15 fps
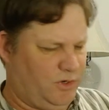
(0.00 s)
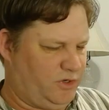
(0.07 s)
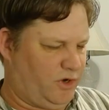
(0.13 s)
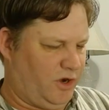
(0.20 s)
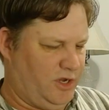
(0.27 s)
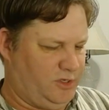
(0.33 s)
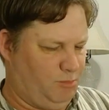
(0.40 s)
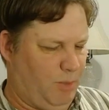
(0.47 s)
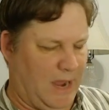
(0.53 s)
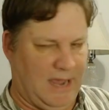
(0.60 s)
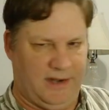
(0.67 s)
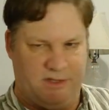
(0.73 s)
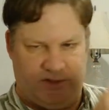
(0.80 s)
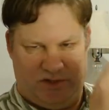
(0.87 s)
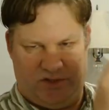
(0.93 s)
ones aren't as
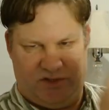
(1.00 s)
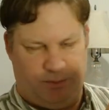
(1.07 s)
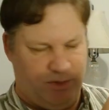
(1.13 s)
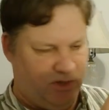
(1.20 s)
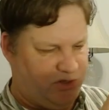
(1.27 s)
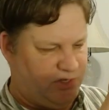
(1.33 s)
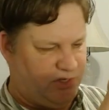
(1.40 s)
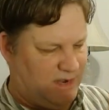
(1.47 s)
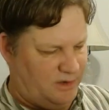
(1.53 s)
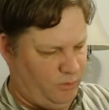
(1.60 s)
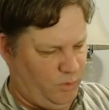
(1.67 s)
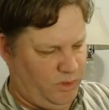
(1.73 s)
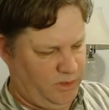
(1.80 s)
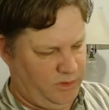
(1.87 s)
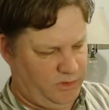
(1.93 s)
bad as some of the
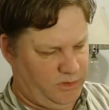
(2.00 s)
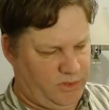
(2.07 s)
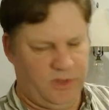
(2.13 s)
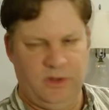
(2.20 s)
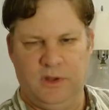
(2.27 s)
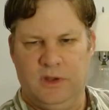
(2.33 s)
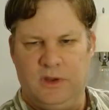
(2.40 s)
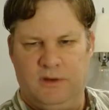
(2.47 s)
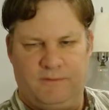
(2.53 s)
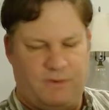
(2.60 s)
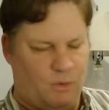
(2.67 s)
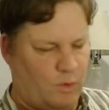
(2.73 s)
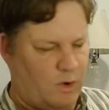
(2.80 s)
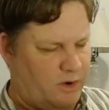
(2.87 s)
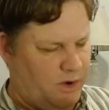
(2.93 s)
satin ones
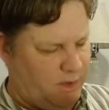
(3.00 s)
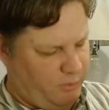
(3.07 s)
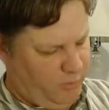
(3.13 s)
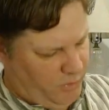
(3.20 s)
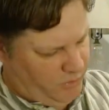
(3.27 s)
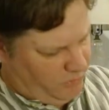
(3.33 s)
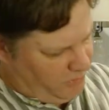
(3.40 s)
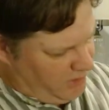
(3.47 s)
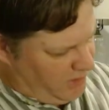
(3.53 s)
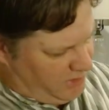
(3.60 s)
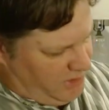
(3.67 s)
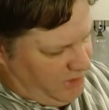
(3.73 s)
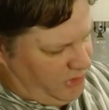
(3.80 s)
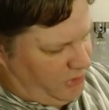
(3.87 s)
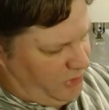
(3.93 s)
for wearing with only a
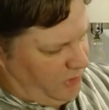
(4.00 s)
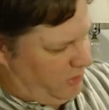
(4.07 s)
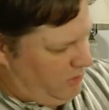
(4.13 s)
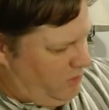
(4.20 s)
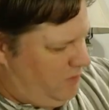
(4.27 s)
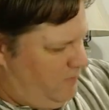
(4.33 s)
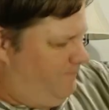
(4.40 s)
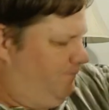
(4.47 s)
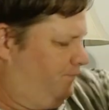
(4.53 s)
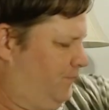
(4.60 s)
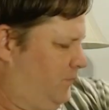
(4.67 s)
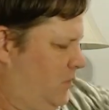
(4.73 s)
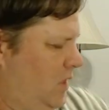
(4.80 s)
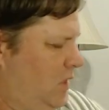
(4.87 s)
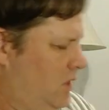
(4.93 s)
t-shirt.
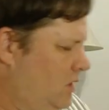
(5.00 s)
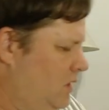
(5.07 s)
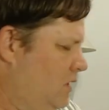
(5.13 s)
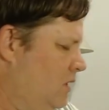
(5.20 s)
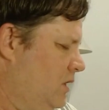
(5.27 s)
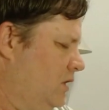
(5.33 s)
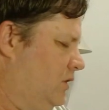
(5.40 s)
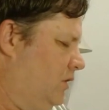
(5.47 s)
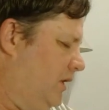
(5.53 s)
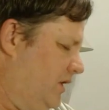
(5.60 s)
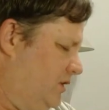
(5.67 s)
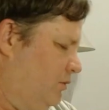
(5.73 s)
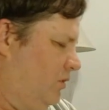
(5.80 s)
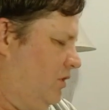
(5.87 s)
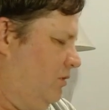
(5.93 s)
So I
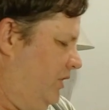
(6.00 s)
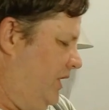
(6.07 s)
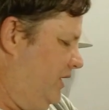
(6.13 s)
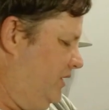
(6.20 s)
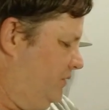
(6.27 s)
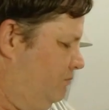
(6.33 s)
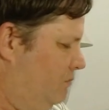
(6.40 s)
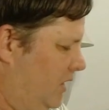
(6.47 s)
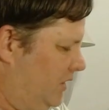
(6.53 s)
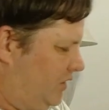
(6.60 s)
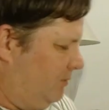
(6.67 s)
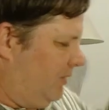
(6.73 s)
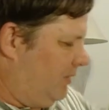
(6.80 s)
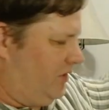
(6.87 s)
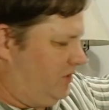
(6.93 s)
guess I won't complain as
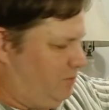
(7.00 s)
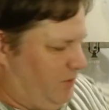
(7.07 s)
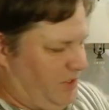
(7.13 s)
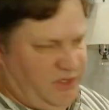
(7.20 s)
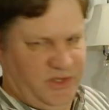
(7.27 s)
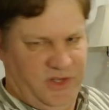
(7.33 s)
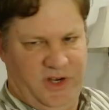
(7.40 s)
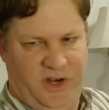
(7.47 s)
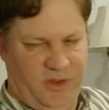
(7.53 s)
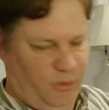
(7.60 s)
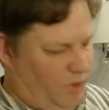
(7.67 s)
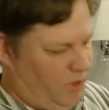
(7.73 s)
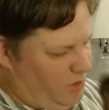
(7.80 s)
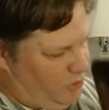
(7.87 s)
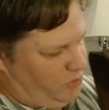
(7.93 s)
much about this, but this is another
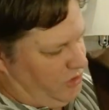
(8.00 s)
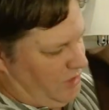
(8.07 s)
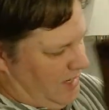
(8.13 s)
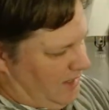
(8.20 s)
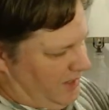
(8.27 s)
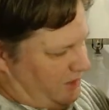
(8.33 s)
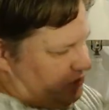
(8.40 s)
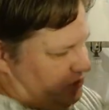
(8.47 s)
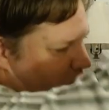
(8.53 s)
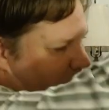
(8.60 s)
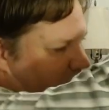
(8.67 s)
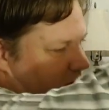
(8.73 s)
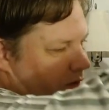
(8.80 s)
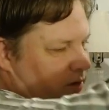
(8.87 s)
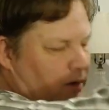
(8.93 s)
one of those jackets
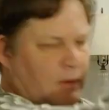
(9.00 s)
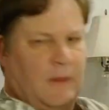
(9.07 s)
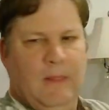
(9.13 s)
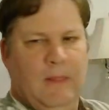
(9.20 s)
where